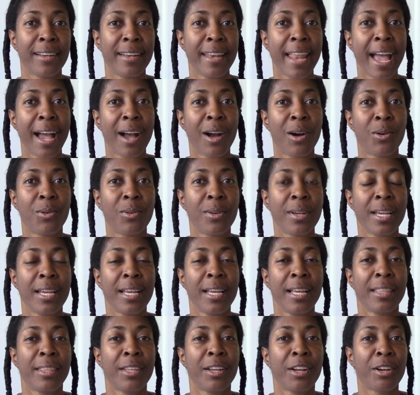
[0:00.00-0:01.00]
Now,
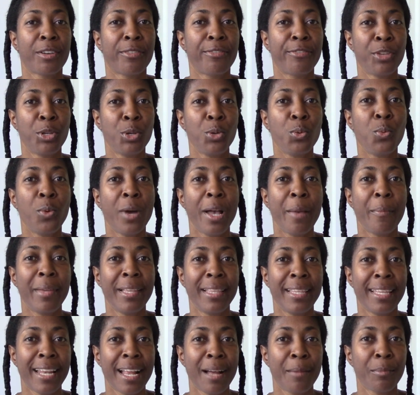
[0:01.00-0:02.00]
there are a few
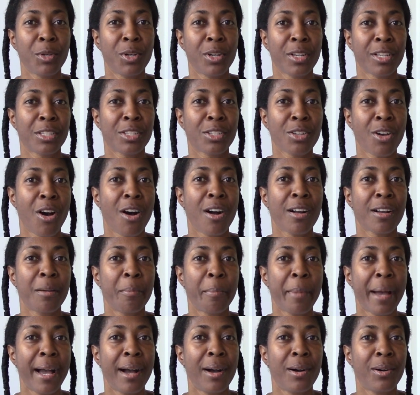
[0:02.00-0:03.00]
women that I'm going to talk
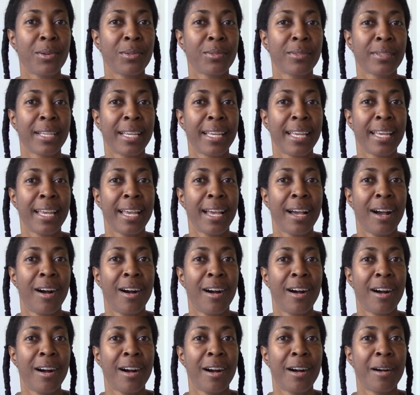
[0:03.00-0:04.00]
about
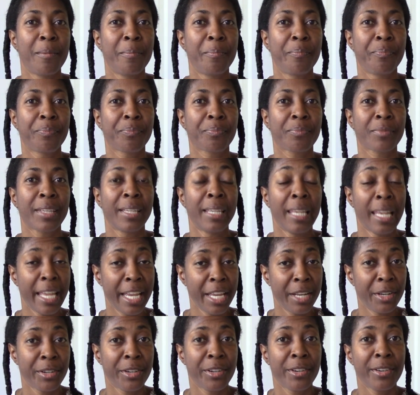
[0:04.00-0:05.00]

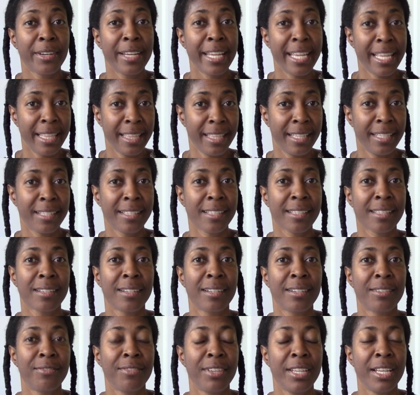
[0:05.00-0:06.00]
later in this
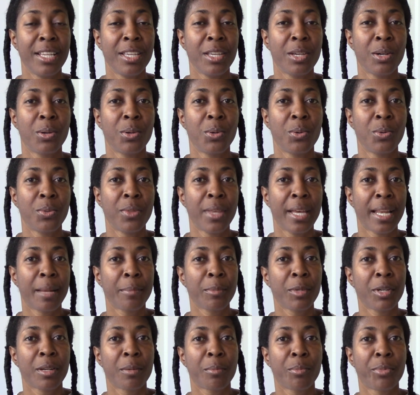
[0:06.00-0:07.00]
video that I'm
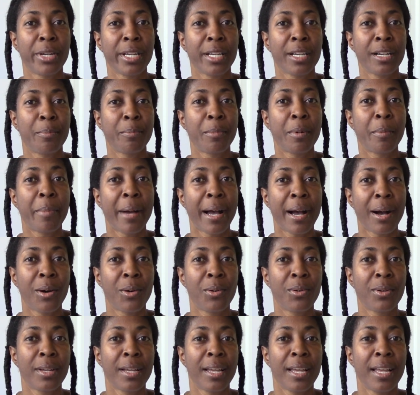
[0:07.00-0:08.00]
going to bring up
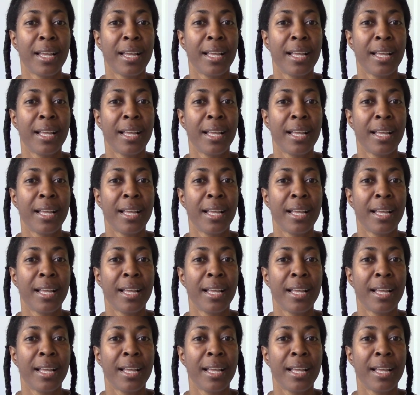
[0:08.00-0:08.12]
about